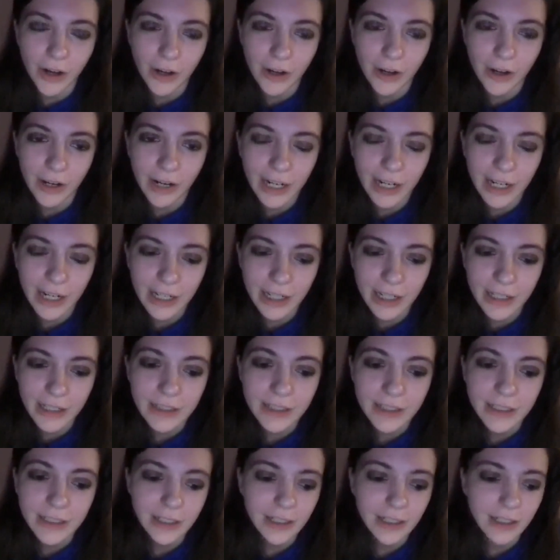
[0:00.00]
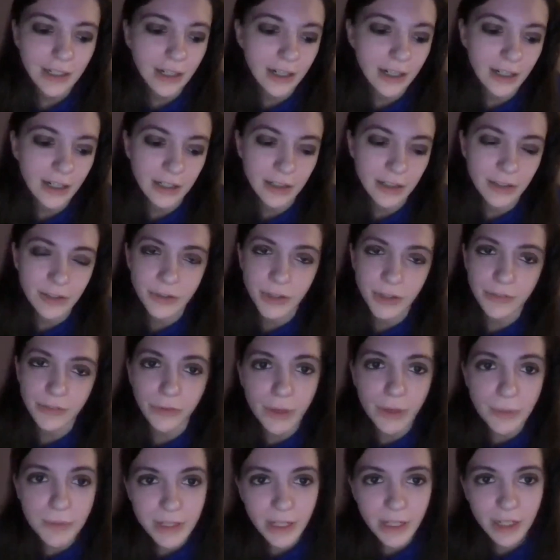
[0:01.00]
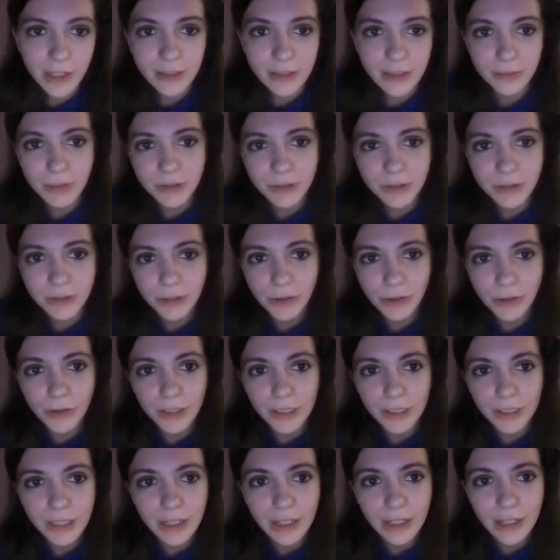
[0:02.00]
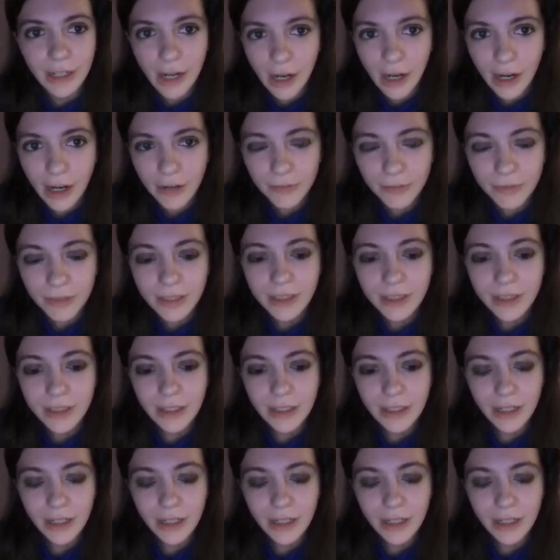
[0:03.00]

Korri. I also have a website, dimitrakorri.com,